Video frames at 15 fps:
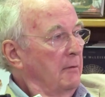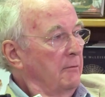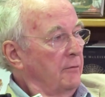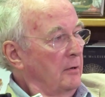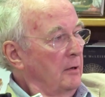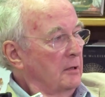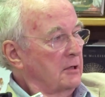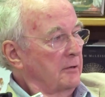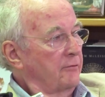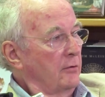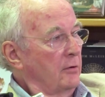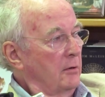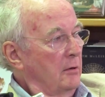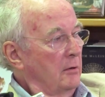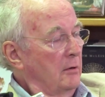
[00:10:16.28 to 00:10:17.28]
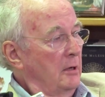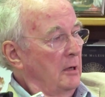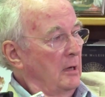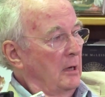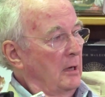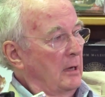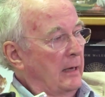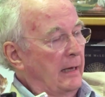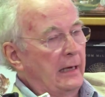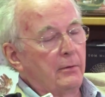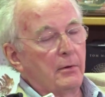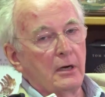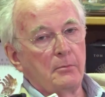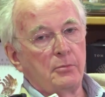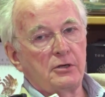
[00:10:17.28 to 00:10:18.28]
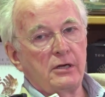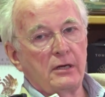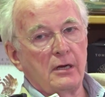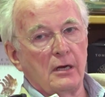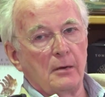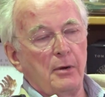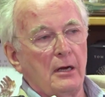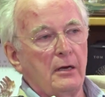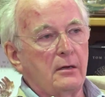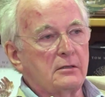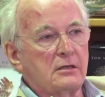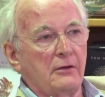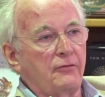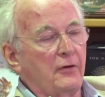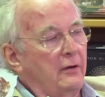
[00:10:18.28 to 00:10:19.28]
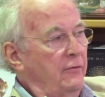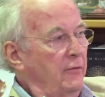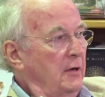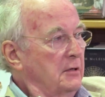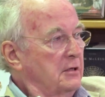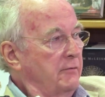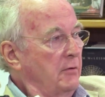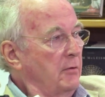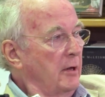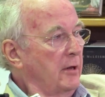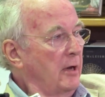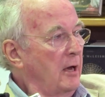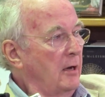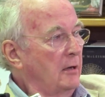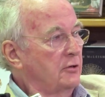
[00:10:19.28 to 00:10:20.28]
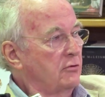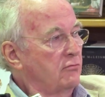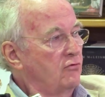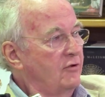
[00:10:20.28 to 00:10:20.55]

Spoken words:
philosopher on anyone in particular, partly because I find philosophy rather hard to